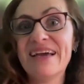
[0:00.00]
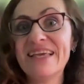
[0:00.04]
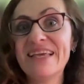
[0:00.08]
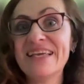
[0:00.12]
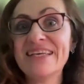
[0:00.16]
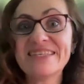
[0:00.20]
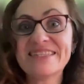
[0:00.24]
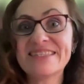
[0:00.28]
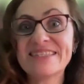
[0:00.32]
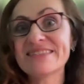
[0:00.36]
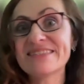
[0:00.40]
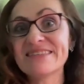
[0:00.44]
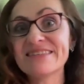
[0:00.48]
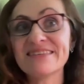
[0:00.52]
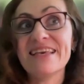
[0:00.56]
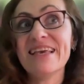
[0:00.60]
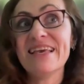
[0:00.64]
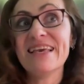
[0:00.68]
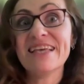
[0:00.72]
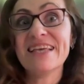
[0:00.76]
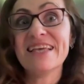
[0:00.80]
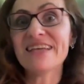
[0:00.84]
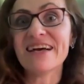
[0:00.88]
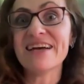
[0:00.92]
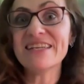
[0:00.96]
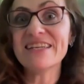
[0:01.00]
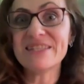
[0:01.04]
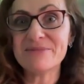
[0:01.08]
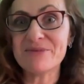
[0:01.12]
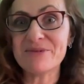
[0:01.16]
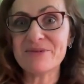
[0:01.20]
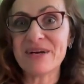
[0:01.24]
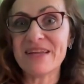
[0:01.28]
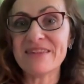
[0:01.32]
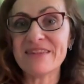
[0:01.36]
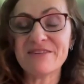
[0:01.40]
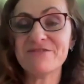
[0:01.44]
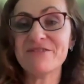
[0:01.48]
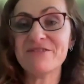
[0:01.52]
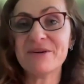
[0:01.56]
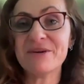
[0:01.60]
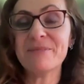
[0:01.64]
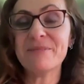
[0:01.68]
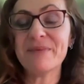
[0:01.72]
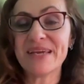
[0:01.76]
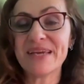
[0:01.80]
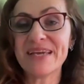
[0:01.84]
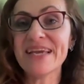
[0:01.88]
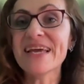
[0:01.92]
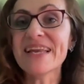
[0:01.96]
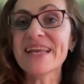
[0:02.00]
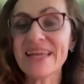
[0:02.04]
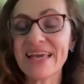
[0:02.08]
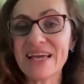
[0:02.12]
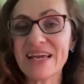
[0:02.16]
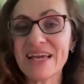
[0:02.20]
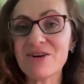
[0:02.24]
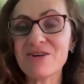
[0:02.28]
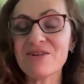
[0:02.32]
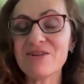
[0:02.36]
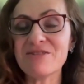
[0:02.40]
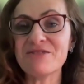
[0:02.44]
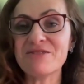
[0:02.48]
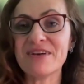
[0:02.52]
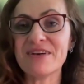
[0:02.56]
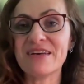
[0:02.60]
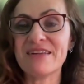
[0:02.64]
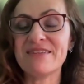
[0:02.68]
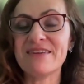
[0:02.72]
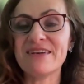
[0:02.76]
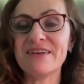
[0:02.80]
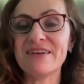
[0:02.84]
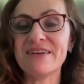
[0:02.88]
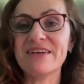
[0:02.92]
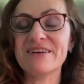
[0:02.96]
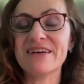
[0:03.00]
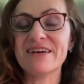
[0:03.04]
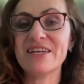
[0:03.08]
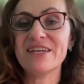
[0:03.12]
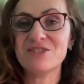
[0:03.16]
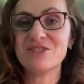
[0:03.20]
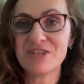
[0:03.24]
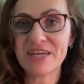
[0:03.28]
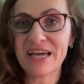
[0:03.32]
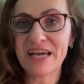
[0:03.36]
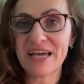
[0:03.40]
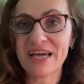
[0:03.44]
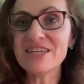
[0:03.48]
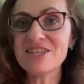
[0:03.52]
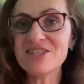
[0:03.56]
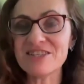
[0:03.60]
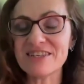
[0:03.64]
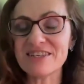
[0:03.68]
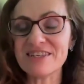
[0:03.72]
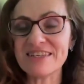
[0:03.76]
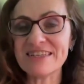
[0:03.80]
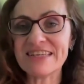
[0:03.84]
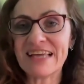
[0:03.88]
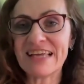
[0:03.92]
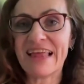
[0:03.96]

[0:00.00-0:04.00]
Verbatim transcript: excitable at the very beginning of their education,